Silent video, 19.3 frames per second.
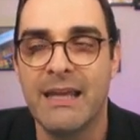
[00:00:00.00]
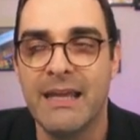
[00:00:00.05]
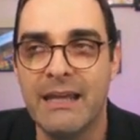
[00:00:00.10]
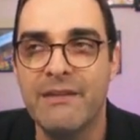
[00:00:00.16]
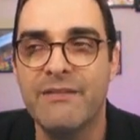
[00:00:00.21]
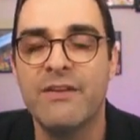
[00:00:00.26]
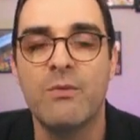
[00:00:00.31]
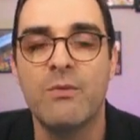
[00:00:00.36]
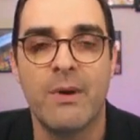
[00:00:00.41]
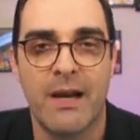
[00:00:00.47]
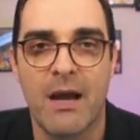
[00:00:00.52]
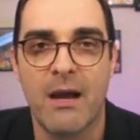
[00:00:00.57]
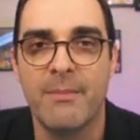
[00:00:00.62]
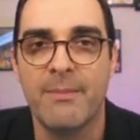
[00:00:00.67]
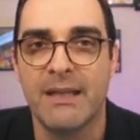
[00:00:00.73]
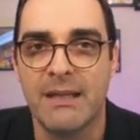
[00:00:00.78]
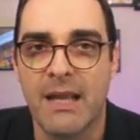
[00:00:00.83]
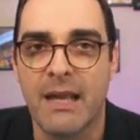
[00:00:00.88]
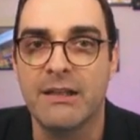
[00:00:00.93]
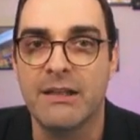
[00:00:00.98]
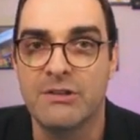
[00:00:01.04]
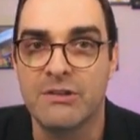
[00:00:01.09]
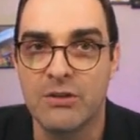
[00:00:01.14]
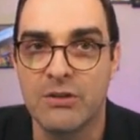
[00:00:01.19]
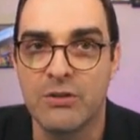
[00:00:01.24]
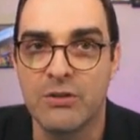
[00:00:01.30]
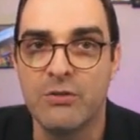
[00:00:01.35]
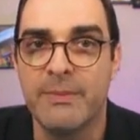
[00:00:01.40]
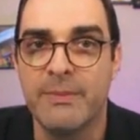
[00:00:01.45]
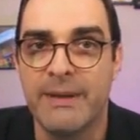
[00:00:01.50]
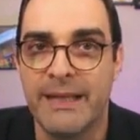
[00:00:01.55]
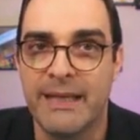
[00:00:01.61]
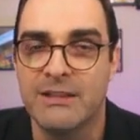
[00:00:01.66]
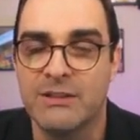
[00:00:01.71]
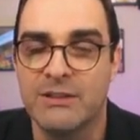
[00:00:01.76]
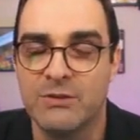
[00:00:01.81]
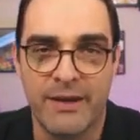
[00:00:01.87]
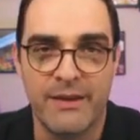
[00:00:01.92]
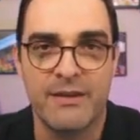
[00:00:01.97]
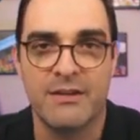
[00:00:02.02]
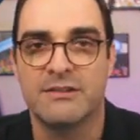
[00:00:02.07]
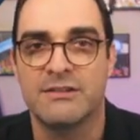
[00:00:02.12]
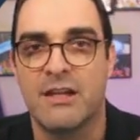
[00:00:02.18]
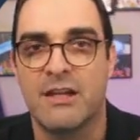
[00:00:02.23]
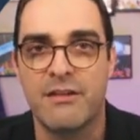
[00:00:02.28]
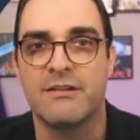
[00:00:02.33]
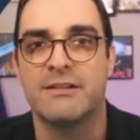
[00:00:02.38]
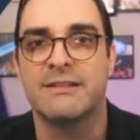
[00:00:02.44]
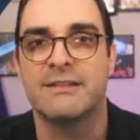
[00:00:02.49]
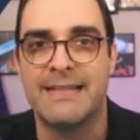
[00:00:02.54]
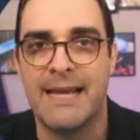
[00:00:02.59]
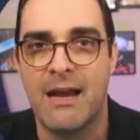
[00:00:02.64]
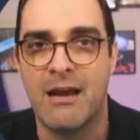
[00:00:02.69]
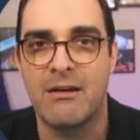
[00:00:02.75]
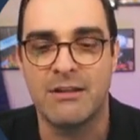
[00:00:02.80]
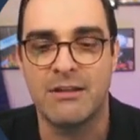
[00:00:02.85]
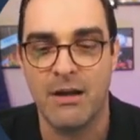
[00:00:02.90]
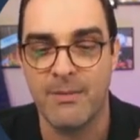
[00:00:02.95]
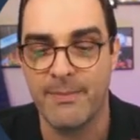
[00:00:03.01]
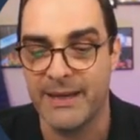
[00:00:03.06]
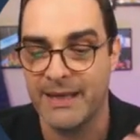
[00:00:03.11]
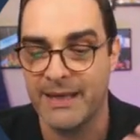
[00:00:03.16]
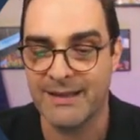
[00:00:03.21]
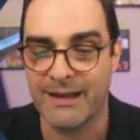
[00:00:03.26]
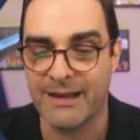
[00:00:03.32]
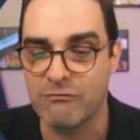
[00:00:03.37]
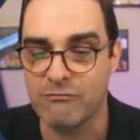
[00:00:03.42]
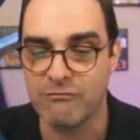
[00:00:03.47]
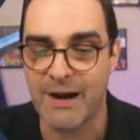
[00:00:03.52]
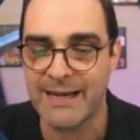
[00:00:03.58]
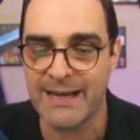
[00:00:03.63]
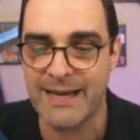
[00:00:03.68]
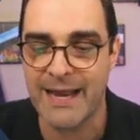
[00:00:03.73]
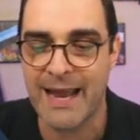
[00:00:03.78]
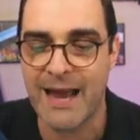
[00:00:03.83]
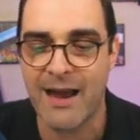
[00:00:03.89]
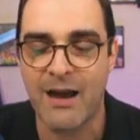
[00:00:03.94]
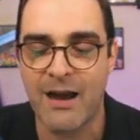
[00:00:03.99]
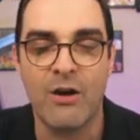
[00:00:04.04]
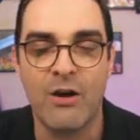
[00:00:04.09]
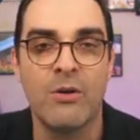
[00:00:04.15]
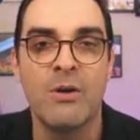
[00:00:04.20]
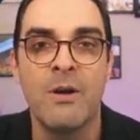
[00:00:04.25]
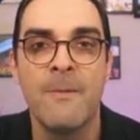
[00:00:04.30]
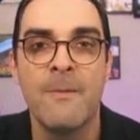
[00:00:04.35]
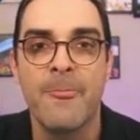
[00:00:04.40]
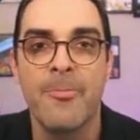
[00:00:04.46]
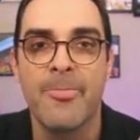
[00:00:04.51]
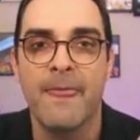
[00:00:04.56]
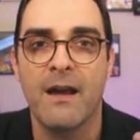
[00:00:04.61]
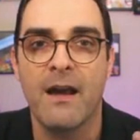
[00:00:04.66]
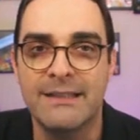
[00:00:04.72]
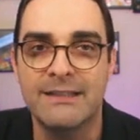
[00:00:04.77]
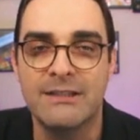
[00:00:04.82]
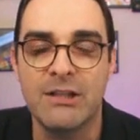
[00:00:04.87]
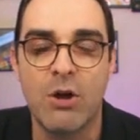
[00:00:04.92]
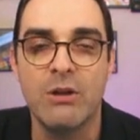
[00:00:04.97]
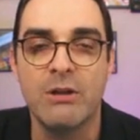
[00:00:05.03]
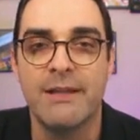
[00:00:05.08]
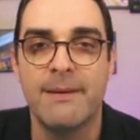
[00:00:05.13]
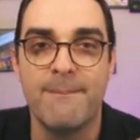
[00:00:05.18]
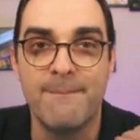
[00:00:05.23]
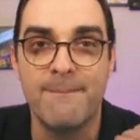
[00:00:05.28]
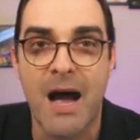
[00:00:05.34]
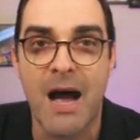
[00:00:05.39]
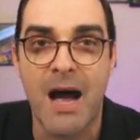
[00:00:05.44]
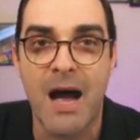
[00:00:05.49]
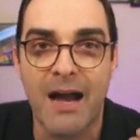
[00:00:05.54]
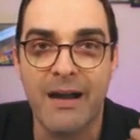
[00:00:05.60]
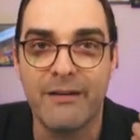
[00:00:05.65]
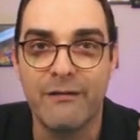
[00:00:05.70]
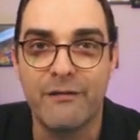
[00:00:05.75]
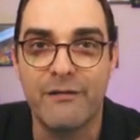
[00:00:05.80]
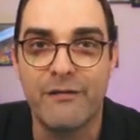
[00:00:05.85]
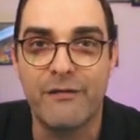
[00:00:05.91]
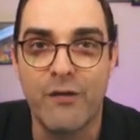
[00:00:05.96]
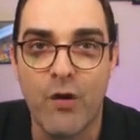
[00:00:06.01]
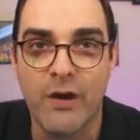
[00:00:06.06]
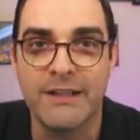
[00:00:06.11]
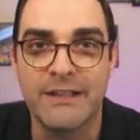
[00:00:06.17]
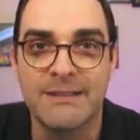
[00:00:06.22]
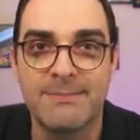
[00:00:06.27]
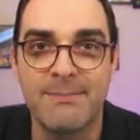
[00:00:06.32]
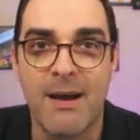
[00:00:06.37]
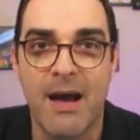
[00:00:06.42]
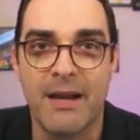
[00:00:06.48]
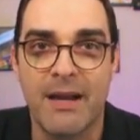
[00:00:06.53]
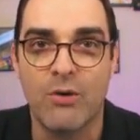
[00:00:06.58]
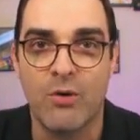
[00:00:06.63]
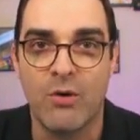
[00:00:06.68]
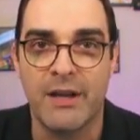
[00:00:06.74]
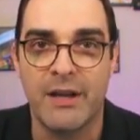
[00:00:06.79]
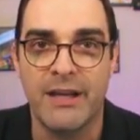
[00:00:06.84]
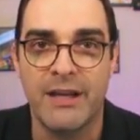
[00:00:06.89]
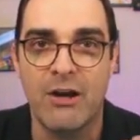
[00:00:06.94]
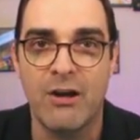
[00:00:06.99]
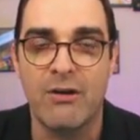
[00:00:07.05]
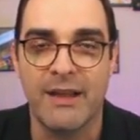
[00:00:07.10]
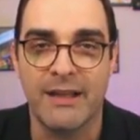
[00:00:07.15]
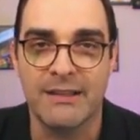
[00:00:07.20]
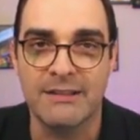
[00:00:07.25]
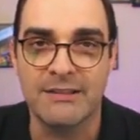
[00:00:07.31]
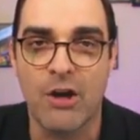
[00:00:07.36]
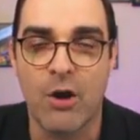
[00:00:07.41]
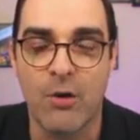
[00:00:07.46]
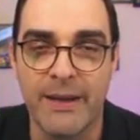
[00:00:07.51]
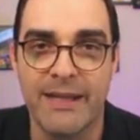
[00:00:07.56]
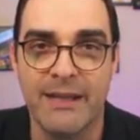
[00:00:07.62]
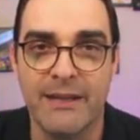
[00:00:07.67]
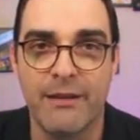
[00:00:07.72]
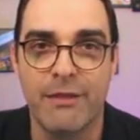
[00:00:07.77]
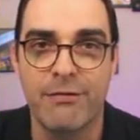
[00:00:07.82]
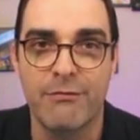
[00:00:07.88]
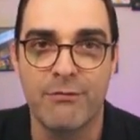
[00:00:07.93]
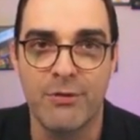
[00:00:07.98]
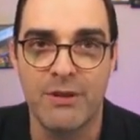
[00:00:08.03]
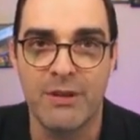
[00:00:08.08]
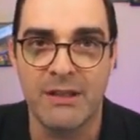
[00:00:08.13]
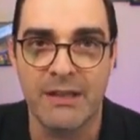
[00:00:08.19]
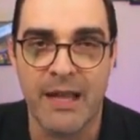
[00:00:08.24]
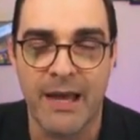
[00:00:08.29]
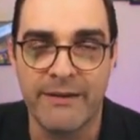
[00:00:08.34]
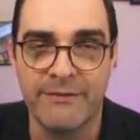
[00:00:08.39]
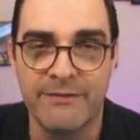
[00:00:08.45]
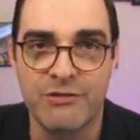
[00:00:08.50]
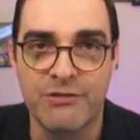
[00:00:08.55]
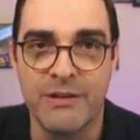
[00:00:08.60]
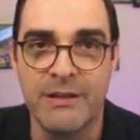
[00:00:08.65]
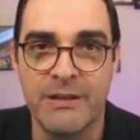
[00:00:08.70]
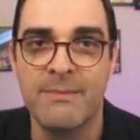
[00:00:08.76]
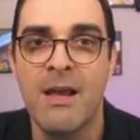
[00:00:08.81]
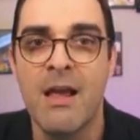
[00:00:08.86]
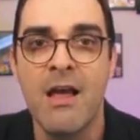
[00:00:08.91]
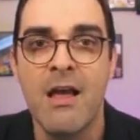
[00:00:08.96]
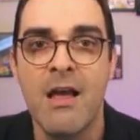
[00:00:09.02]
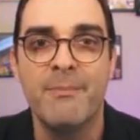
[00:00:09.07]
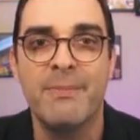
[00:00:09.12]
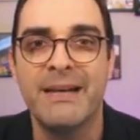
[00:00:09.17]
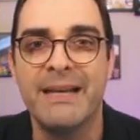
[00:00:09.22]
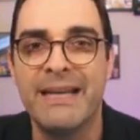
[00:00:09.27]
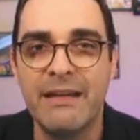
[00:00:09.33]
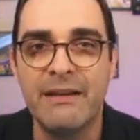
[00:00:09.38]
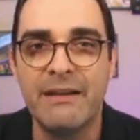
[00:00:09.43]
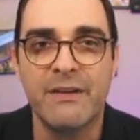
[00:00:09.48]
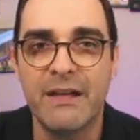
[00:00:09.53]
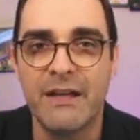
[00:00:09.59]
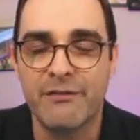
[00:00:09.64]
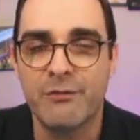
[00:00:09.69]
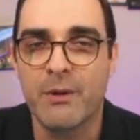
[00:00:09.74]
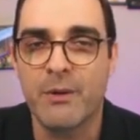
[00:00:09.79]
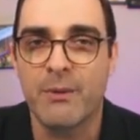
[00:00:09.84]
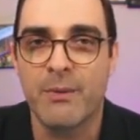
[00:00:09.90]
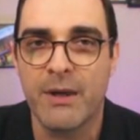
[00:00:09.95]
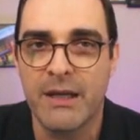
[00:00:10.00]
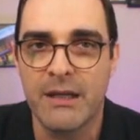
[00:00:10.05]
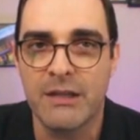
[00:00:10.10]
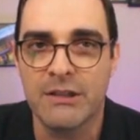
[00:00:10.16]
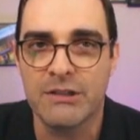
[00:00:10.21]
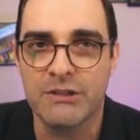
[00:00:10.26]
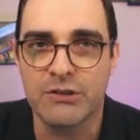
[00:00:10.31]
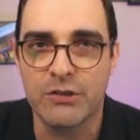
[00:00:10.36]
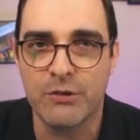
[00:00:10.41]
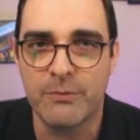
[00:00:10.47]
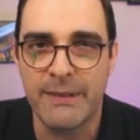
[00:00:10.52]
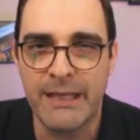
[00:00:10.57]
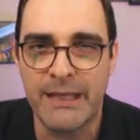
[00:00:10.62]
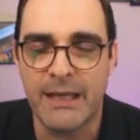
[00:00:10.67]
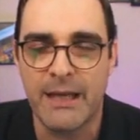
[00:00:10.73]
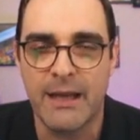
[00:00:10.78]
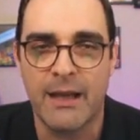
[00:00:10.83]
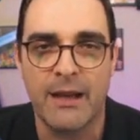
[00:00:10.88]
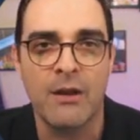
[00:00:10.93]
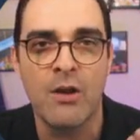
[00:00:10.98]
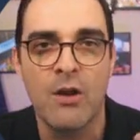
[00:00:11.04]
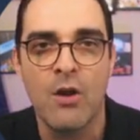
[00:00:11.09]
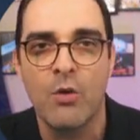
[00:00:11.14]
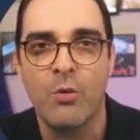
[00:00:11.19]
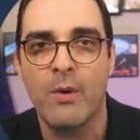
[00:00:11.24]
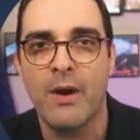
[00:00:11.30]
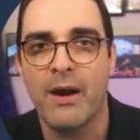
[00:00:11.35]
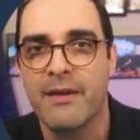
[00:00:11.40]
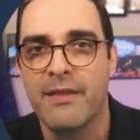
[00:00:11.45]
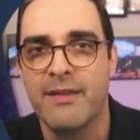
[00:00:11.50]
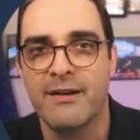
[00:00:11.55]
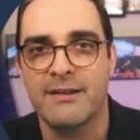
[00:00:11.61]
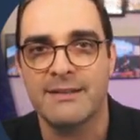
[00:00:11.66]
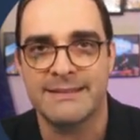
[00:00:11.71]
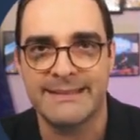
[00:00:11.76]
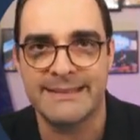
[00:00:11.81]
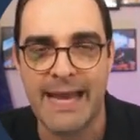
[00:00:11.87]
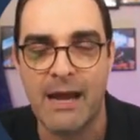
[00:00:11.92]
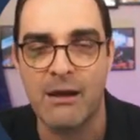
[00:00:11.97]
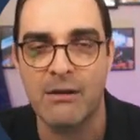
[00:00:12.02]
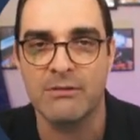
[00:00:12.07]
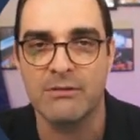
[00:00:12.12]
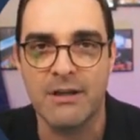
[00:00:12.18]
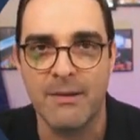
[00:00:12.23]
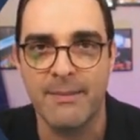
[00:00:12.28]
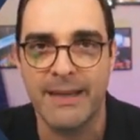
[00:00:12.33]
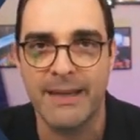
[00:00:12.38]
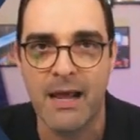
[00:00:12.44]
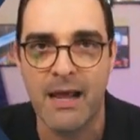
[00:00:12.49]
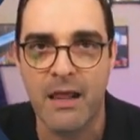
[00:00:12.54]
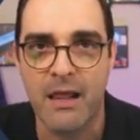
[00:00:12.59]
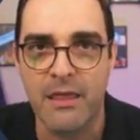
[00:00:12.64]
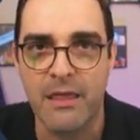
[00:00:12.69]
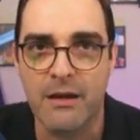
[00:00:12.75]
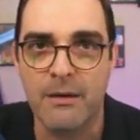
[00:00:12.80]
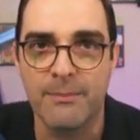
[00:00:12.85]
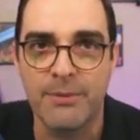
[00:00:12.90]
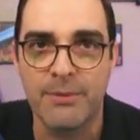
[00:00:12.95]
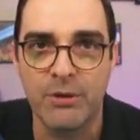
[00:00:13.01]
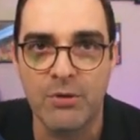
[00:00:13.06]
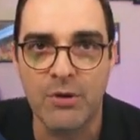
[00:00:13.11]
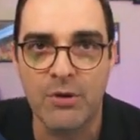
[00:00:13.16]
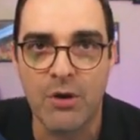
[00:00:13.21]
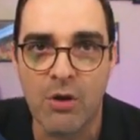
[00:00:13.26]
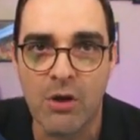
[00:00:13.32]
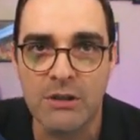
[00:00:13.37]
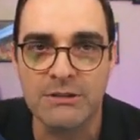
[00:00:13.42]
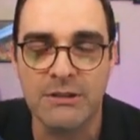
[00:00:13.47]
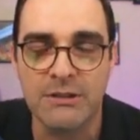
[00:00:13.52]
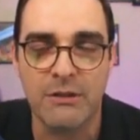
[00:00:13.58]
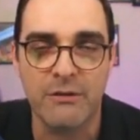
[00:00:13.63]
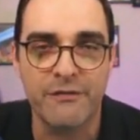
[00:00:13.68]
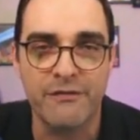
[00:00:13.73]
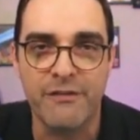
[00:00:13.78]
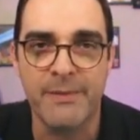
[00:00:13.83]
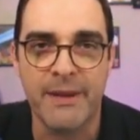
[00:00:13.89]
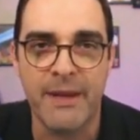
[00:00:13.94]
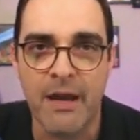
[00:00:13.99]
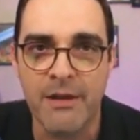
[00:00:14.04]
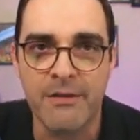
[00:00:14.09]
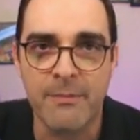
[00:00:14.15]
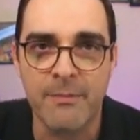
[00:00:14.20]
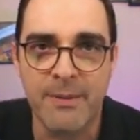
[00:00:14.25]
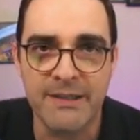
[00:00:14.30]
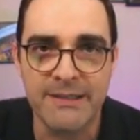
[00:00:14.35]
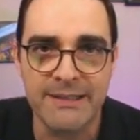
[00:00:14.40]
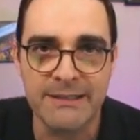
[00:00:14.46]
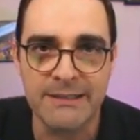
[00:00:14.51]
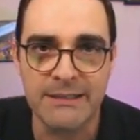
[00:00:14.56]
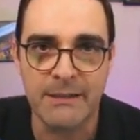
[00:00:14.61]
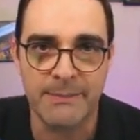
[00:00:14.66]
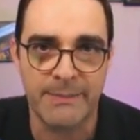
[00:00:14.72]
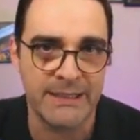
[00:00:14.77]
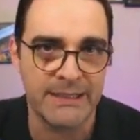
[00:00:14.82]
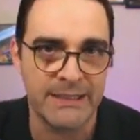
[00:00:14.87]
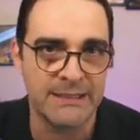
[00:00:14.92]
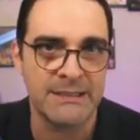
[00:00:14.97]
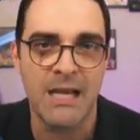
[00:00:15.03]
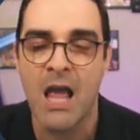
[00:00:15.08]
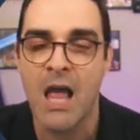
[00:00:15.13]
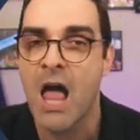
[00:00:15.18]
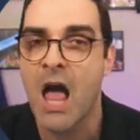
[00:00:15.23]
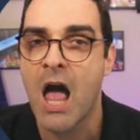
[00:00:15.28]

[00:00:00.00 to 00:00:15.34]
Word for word: even when I'm in like Zoom meetings where there's other sound coming in. Like right now, it's only my voice, my audio that's going in through the live stream. But even if we were in a Zoom meeting where there's sound coming out of the computer also from the other participants,